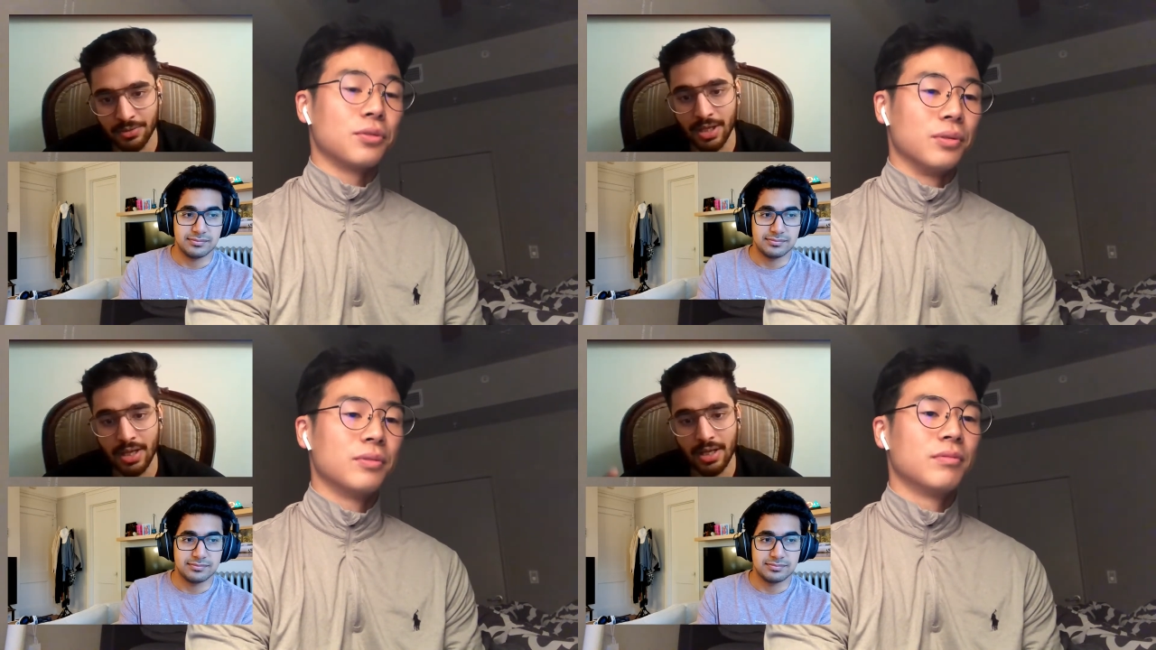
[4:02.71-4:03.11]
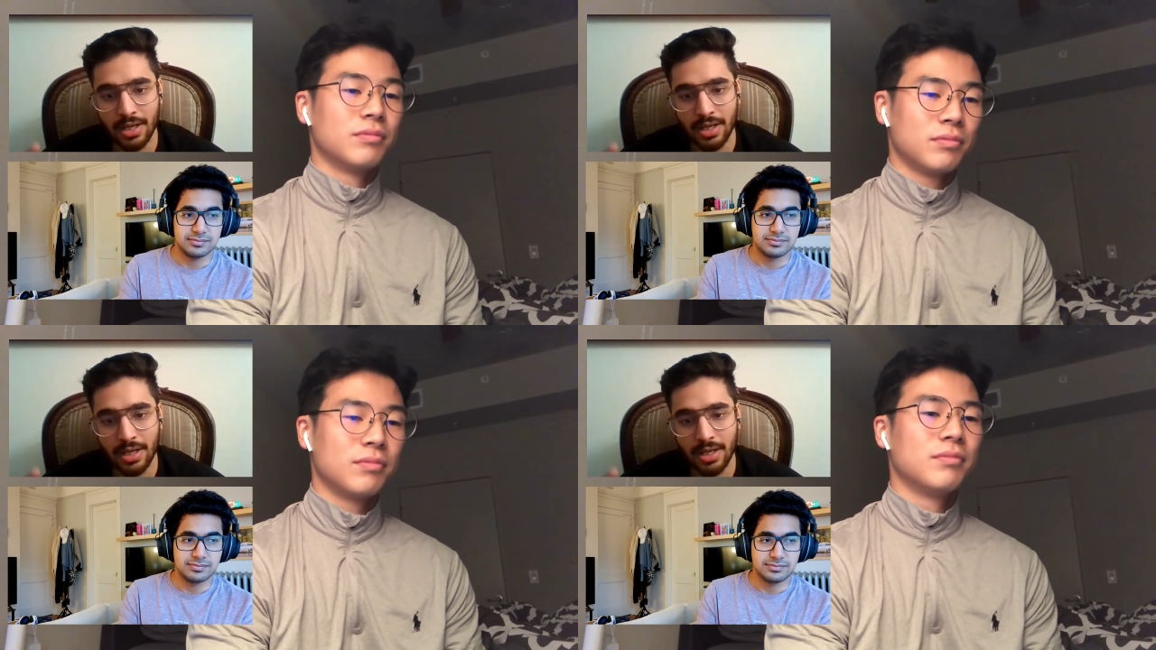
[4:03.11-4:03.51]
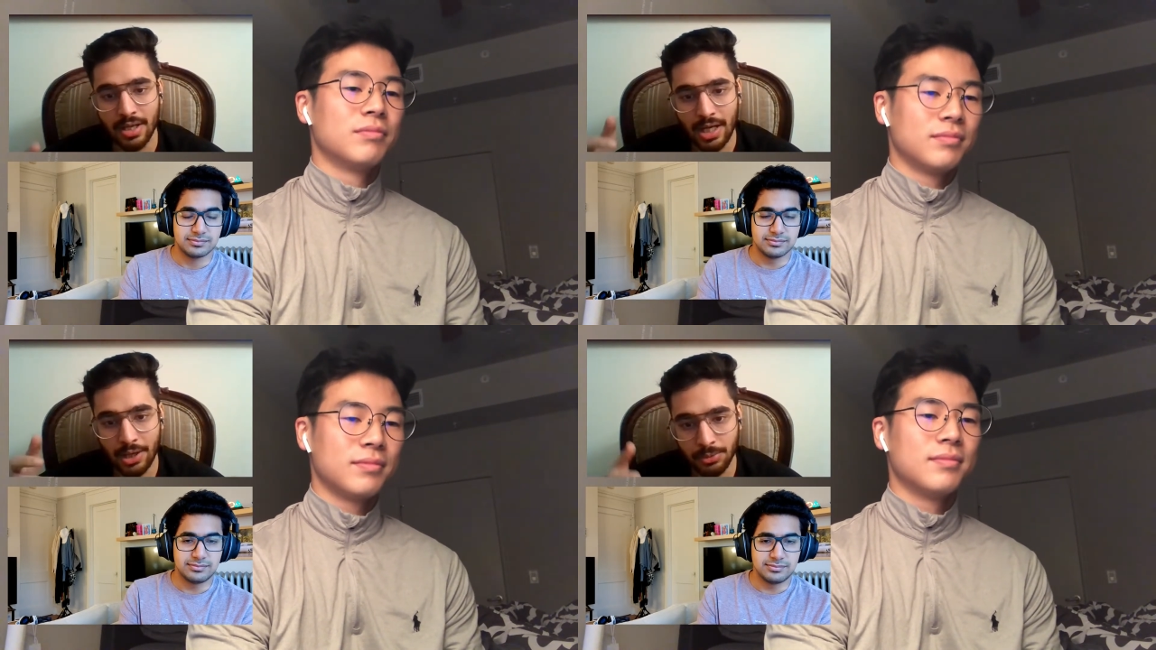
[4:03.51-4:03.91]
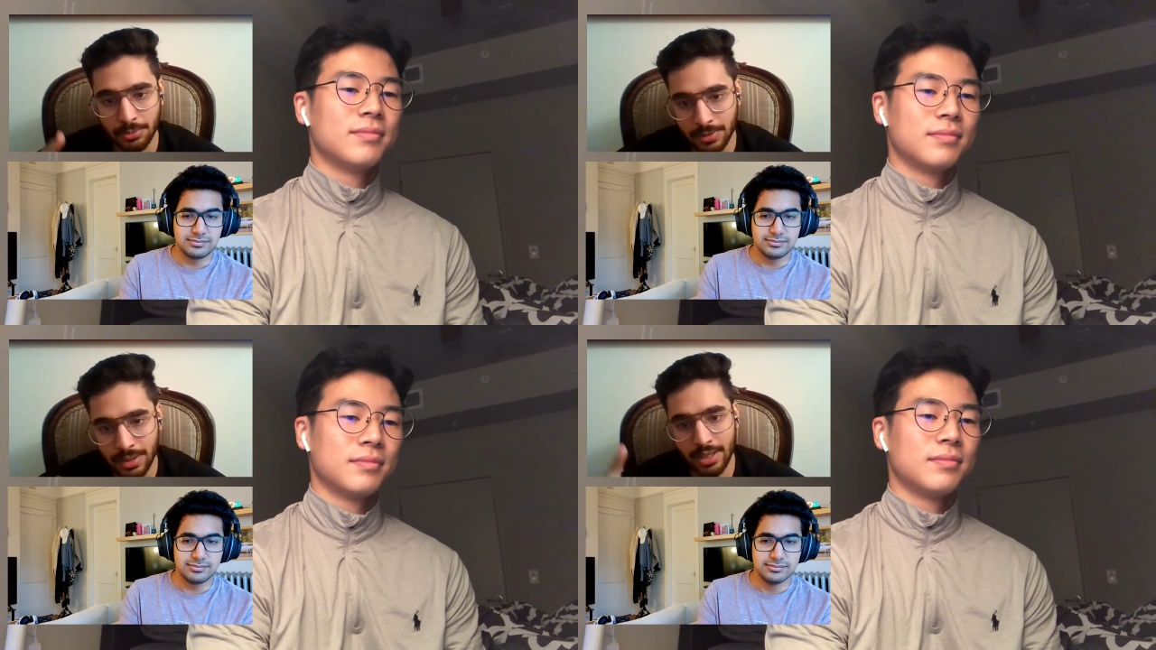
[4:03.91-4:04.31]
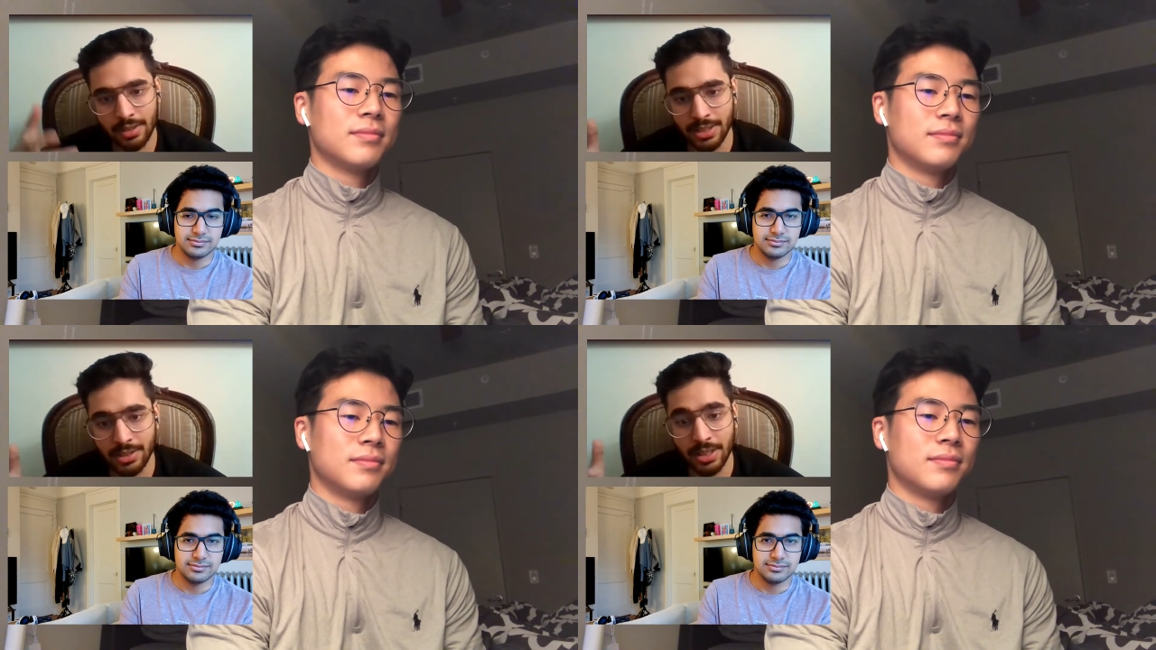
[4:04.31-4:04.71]
Speaker 1: passed out how to carry,
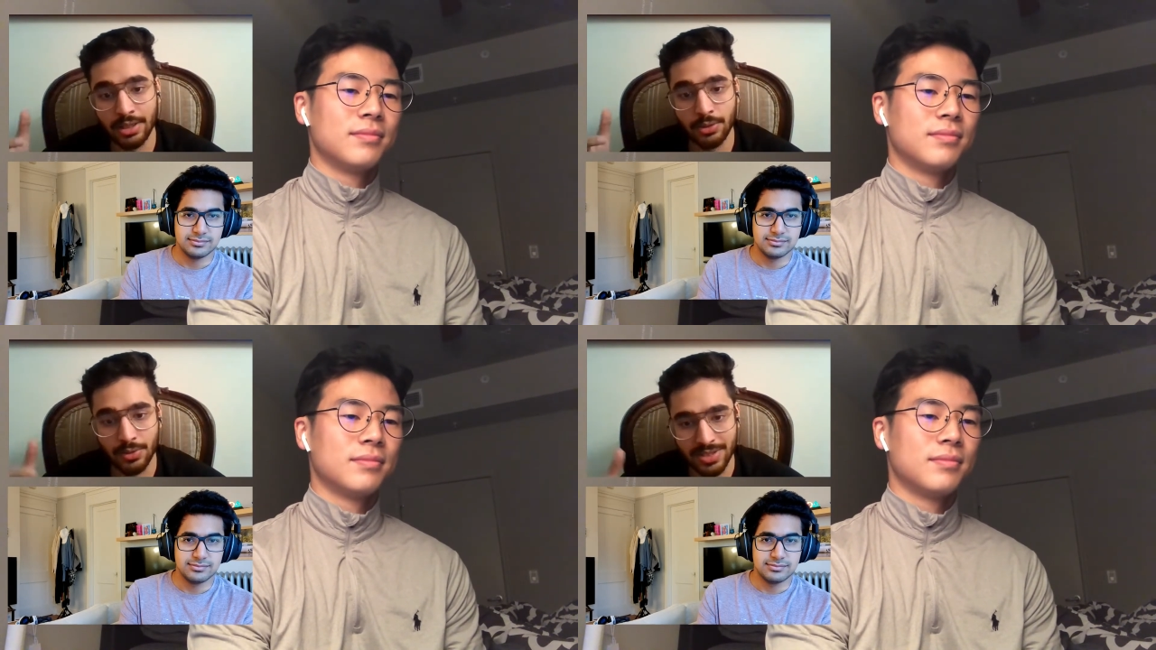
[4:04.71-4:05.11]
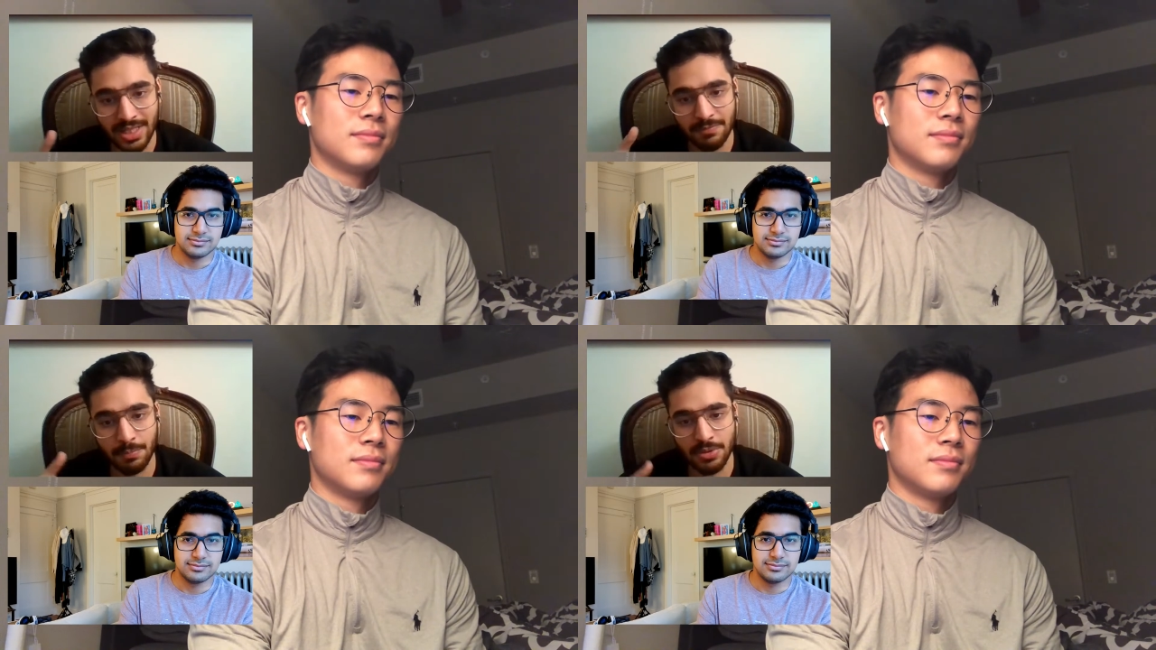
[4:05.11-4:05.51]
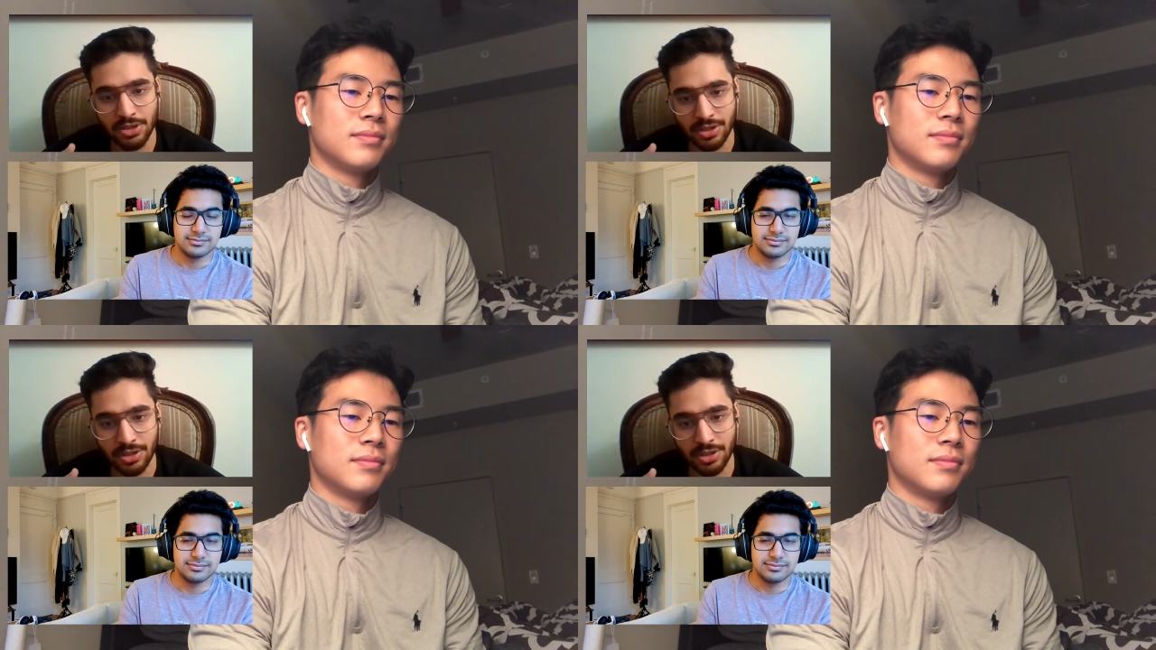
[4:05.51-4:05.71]
how to carry them into a, in,